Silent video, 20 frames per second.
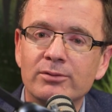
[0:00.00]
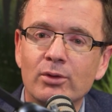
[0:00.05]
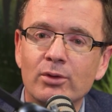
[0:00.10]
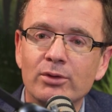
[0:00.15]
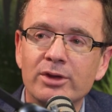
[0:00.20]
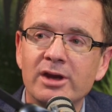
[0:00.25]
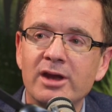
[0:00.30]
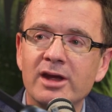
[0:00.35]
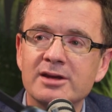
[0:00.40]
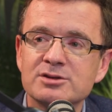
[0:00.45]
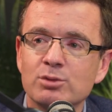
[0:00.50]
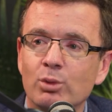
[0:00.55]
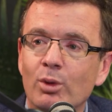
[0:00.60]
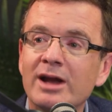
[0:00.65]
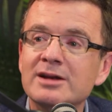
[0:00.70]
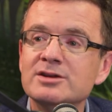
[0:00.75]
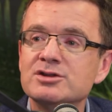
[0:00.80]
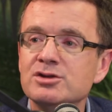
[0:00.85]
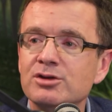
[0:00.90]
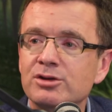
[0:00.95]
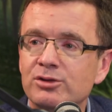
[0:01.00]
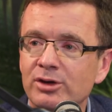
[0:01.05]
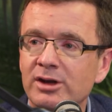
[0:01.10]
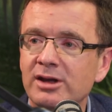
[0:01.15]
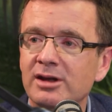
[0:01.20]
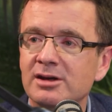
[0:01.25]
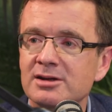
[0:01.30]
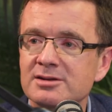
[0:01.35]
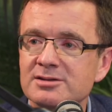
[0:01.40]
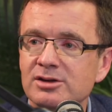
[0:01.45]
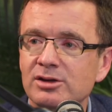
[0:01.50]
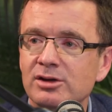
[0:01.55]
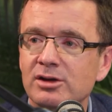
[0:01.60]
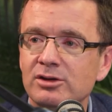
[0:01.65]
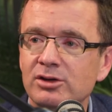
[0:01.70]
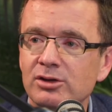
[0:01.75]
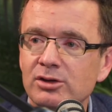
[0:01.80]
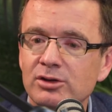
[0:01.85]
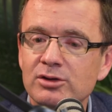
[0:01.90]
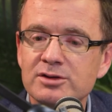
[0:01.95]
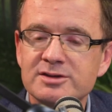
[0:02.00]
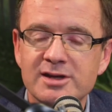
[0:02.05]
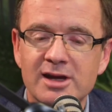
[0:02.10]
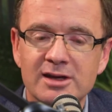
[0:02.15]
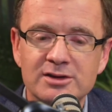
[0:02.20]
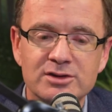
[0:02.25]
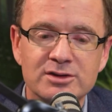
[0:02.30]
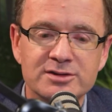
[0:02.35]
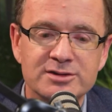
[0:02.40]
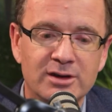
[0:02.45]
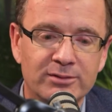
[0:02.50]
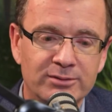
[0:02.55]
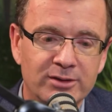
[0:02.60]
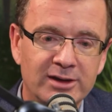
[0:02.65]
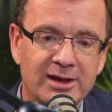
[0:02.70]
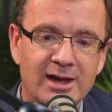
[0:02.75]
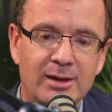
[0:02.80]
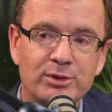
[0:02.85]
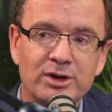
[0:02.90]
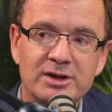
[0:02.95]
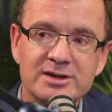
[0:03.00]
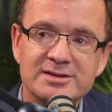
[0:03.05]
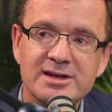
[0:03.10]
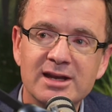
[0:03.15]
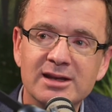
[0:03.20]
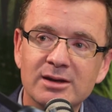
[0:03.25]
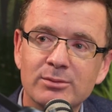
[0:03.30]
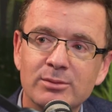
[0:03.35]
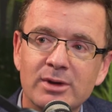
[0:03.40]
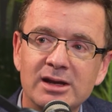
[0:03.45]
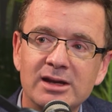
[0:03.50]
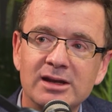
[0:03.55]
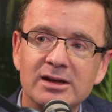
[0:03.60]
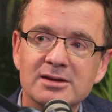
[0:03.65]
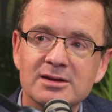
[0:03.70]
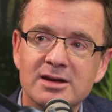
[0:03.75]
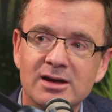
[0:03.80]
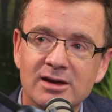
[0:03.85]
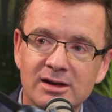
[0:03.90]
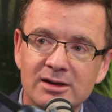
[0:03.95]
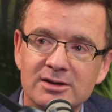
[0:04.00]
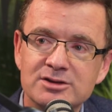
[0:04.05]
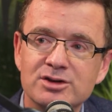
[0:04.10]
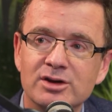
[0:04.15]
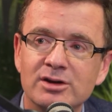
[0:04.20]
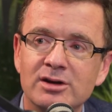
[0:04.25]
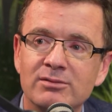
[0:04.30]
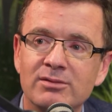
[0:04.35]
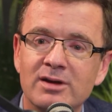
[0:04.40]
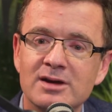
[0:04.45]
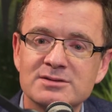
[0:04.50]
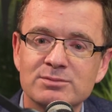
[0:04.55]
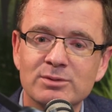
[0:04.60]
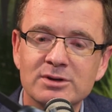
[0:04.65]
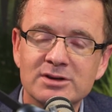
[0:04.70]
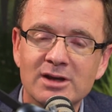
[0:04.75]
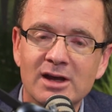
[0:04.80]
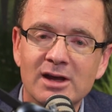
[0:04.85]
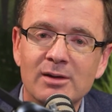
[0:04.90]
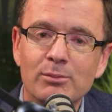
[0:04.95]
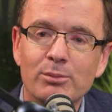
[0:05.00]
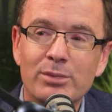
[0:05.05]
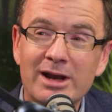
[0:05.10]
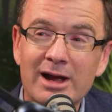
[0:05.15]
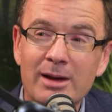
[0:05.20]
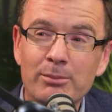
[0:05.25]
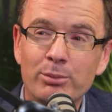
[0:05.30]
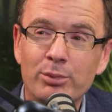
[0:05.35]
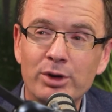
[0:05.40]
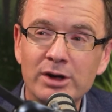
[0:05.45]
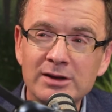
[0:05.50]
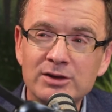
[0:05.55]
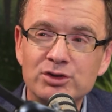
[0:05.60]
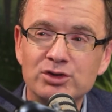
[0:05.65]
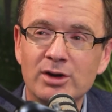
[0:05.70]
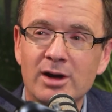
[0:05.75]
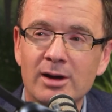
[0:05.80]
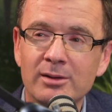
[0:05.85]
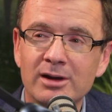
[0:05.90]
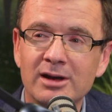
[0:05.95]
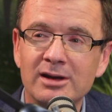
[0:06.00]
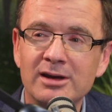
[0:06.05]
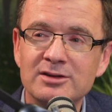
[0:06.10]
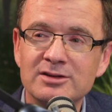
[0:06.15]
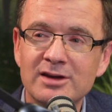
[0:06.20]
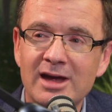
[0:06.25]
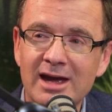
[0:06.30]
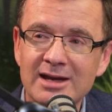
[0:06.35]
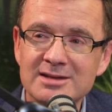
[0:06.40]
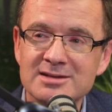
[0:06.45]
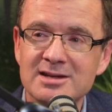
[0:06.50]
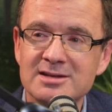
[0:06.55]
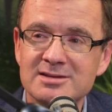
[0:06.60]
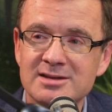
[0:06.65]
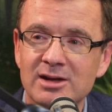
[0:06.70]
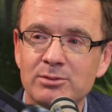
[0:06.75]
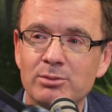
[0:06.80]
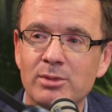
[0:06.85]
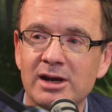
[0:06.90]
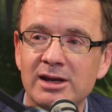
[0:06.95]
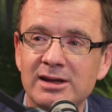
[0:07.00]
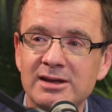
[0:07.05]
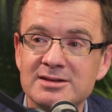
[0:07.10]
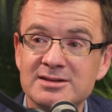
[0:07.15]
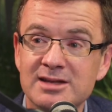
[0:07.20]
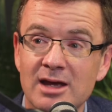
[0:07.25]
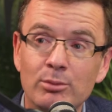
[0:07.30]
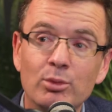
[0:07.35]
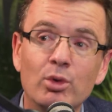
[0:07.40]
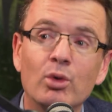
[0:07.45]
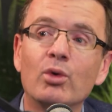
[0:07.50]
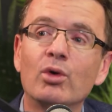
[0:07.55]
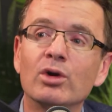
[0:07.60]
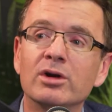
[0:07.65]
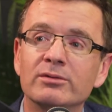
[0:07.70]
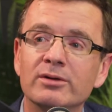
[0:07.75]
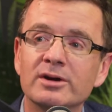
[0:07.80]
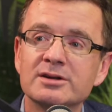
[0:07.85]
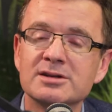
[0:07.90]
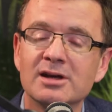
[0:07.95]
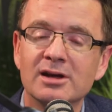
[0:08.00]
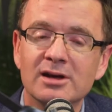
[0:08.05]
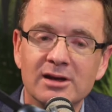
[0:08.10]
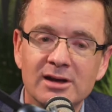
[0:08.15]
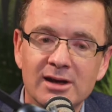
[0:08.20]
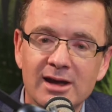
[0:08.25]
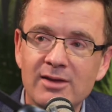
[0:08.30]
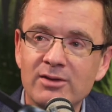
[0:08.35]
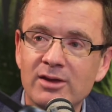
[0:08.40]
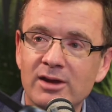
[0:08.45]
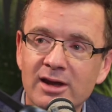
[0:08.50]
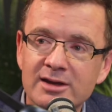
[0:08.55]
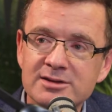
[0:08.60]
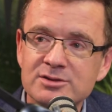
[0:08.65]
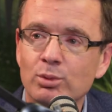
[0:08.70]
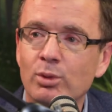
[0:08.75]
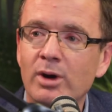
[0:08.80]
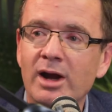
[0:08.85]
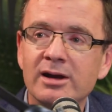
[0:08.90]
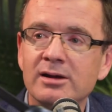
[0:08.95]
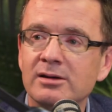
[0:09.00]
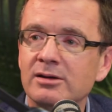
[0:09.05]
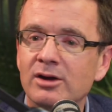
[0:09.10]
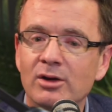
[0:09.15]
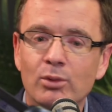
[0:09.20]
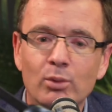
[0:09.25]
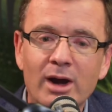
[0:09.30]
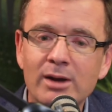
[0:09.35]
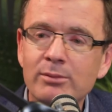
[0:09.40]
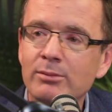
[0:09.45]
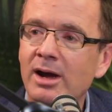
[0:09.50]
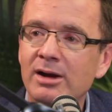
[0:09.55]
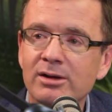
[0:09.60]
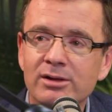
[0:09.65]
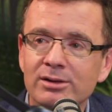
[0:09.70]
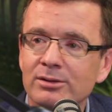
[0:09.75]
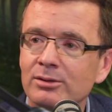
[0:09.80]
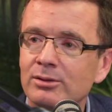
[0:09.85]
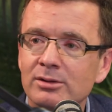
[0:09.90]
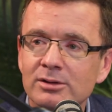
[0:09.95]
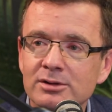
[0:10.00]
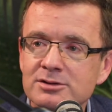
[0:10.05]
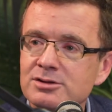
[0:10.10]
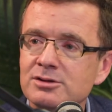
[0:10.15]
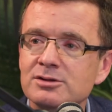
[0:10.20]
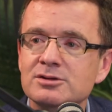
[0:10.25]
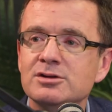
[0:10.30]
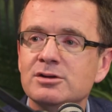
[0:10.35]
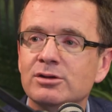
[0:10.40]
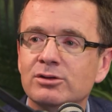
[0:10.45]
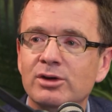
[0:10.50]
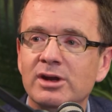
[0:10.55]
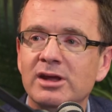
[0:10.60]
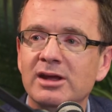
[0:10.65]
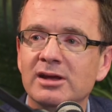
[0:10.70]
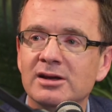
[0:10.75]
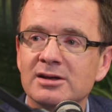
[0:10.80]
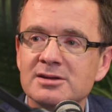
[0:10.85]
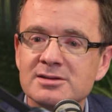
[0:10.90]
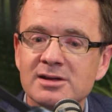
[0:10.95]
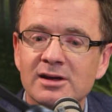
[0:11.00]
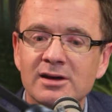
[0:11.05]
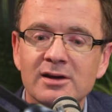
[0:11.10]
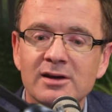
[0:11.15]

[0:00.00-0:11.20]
the next 1 to 3 years, you say to yourself, okay, I'm going to send the money to an investment, but I'm pretty sure I'm going to need to access that money, some or all of it, in the next 1 month or 2 to 3 years.